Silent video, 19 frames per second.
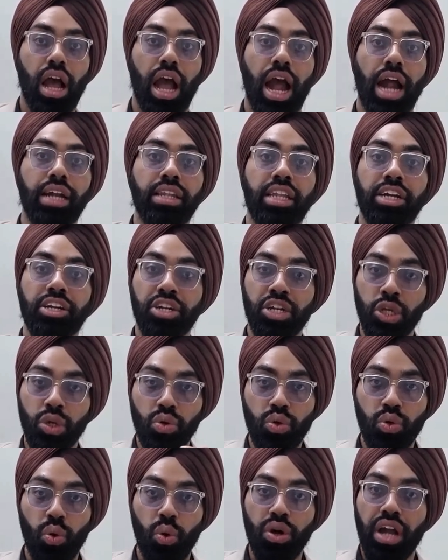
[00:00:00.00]
And that
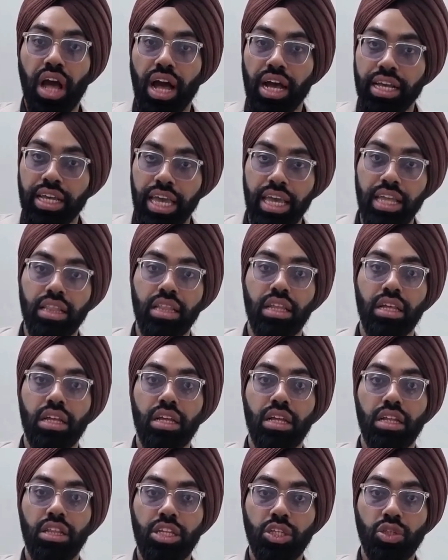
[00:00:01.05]
new code, again,
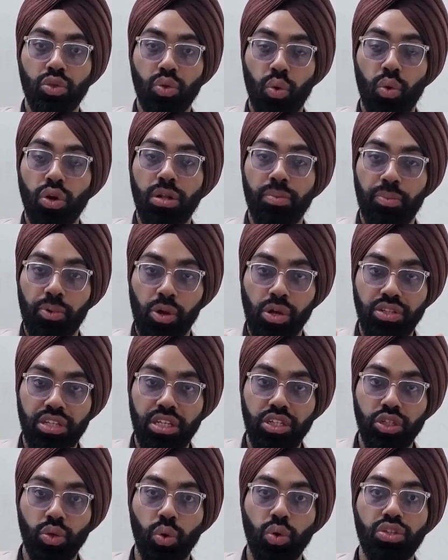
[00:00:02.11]
this whole
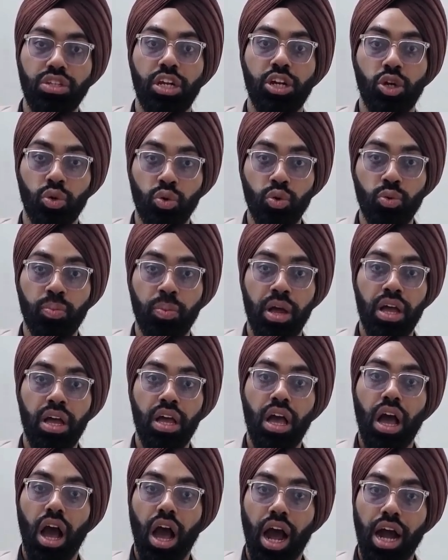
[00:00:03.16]
process goes in loop
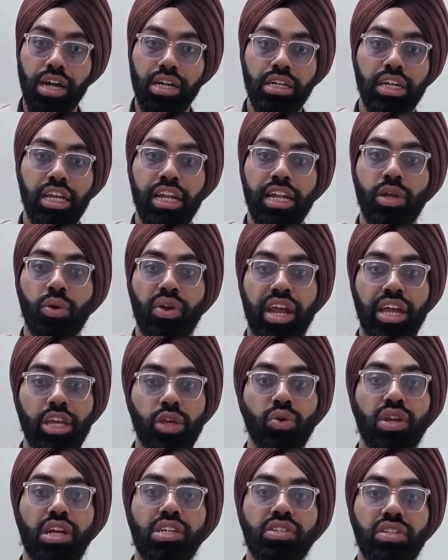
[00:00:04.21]
until your
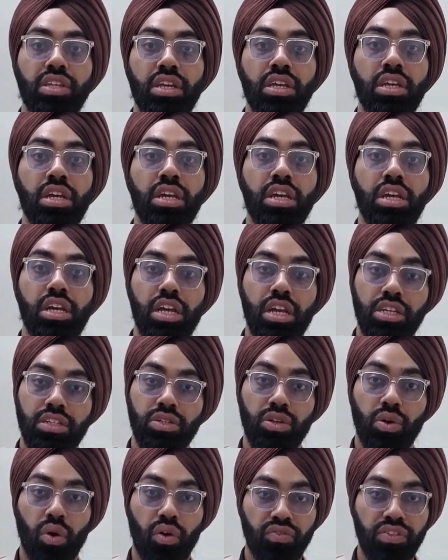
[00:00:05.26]
accuracy
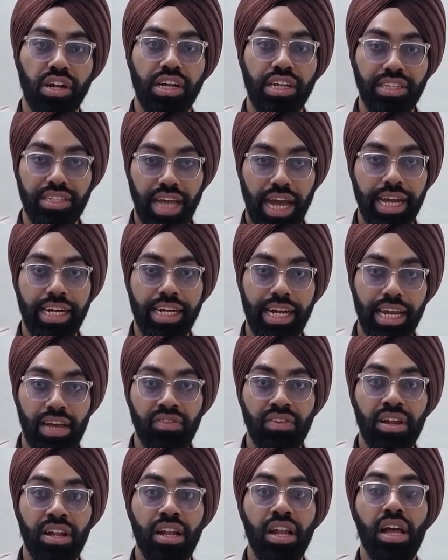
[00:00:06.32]
is of the desired
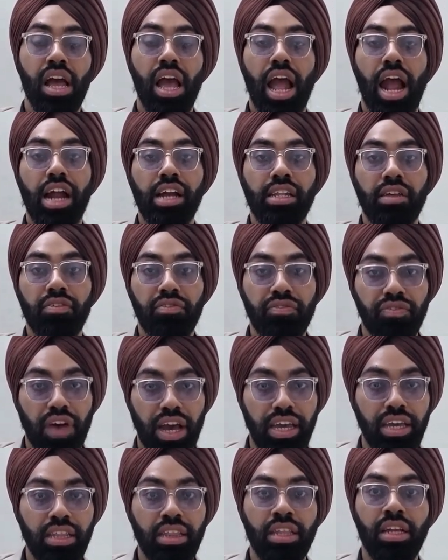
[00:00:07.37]
level and the
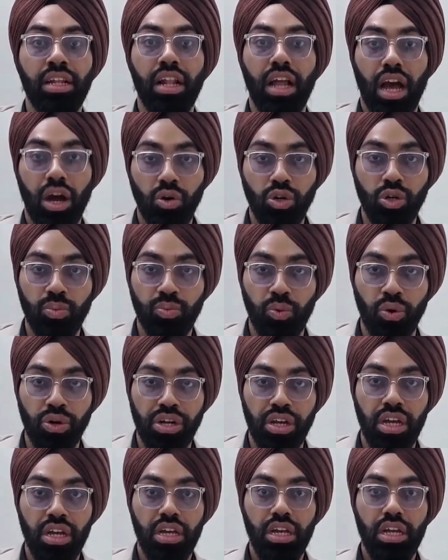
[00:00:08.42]
final
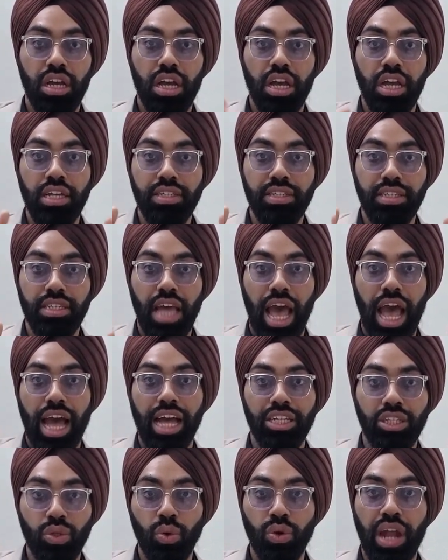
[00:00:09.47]
output is
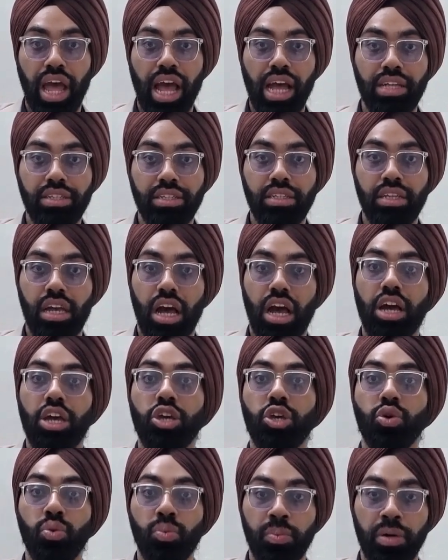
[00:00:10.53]
as good as a
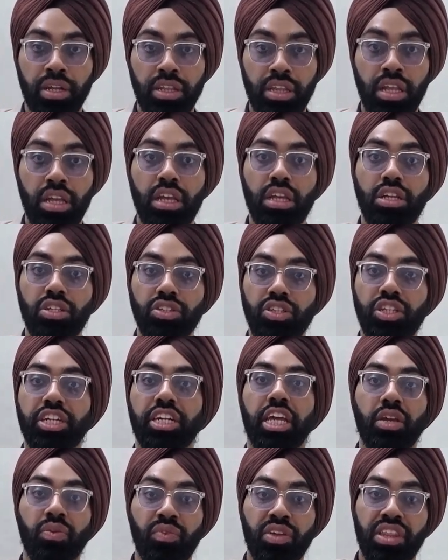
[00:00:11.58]
human
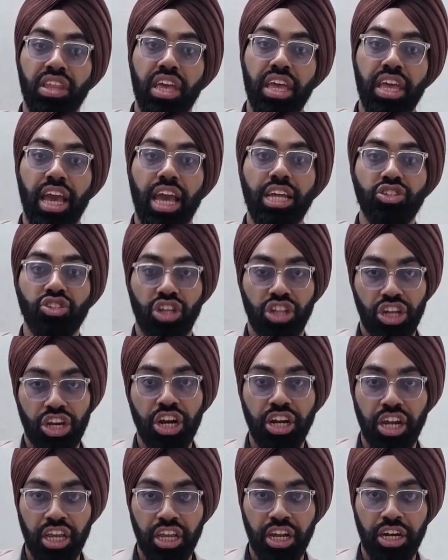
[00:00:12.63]
sitting with AI
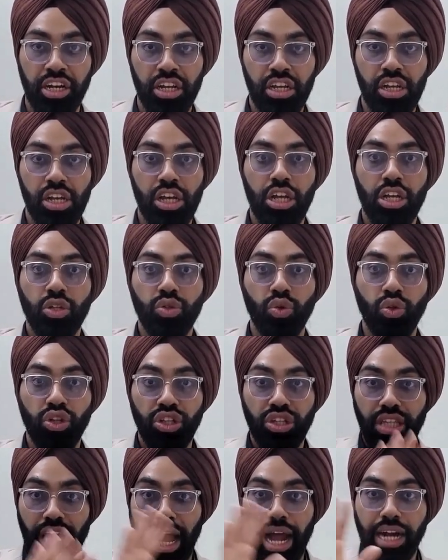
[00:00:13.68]
generating it. So
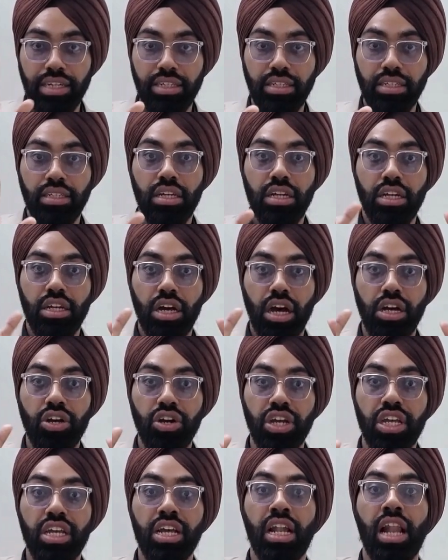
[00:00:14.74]
that's a
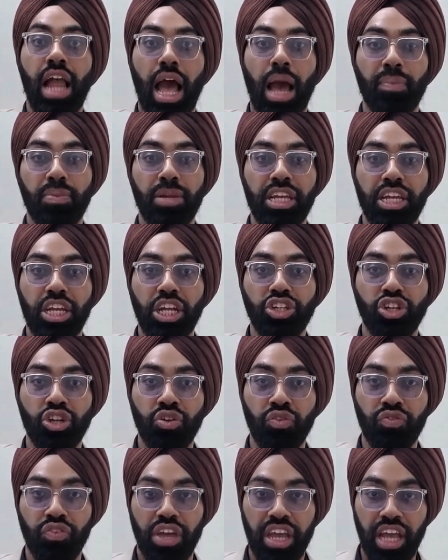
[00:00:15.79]
real application
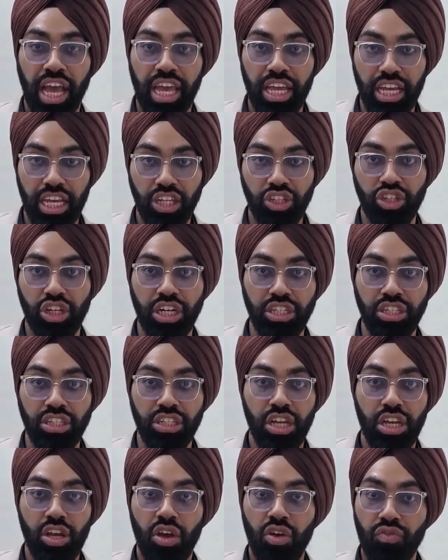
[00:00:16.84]
of AI agents
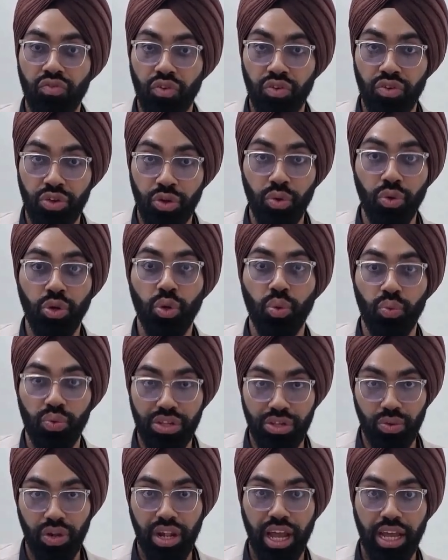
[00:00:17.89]
for you to
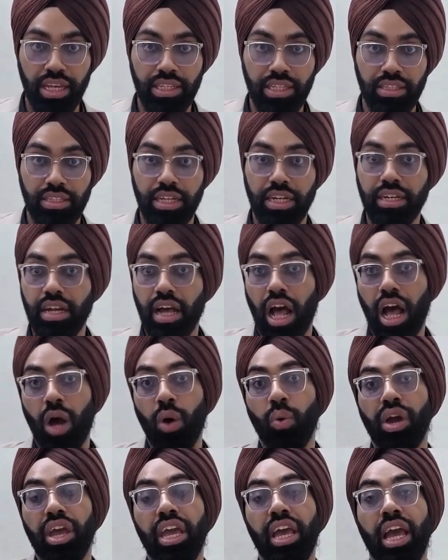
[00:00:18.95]
visualize that
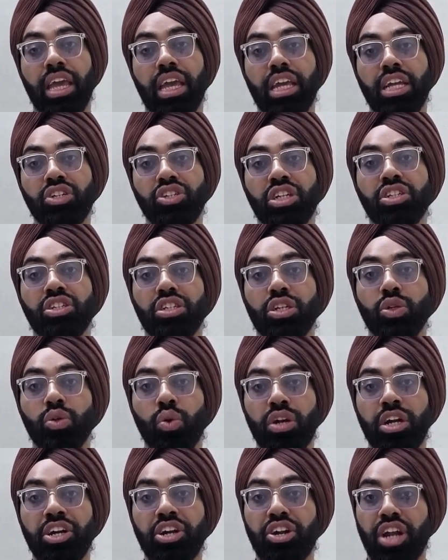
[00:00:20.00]
how AI agents are
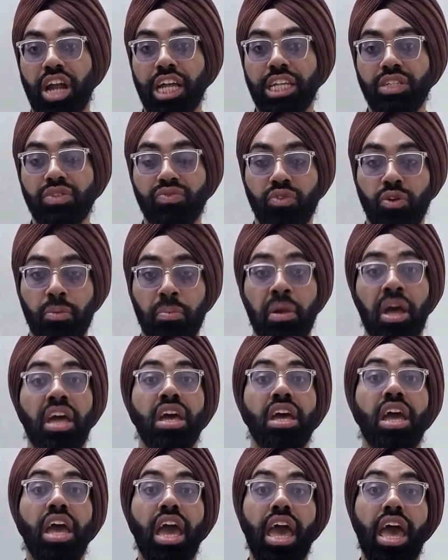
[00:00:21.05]
going to transform
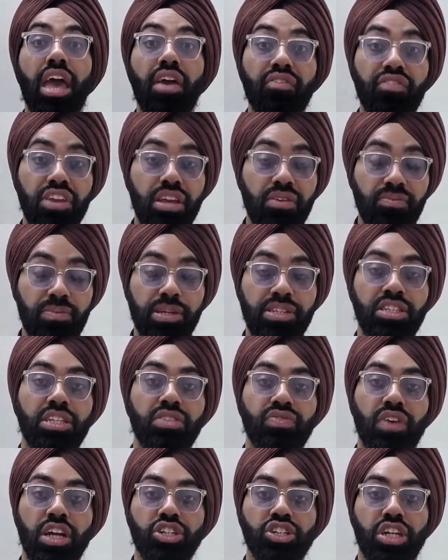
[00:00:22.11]
every business
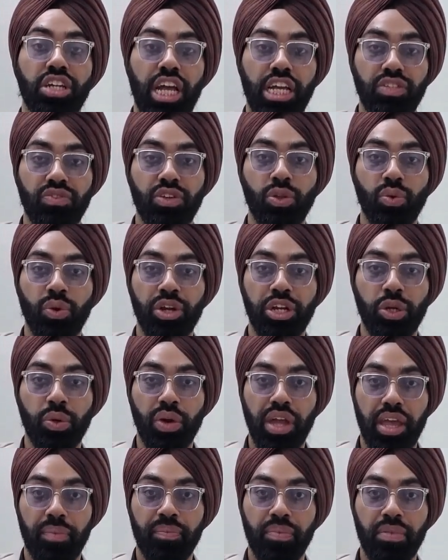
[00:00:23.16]
function as we know it
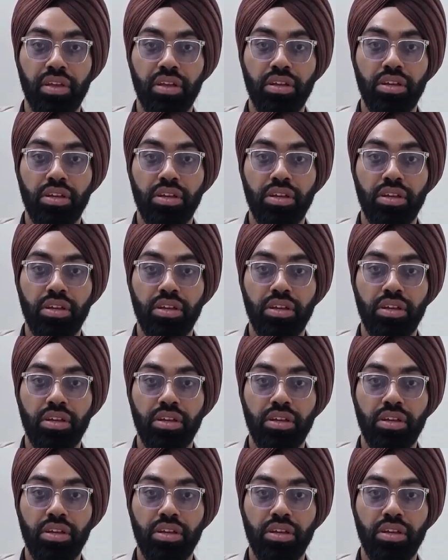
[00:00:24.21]
today.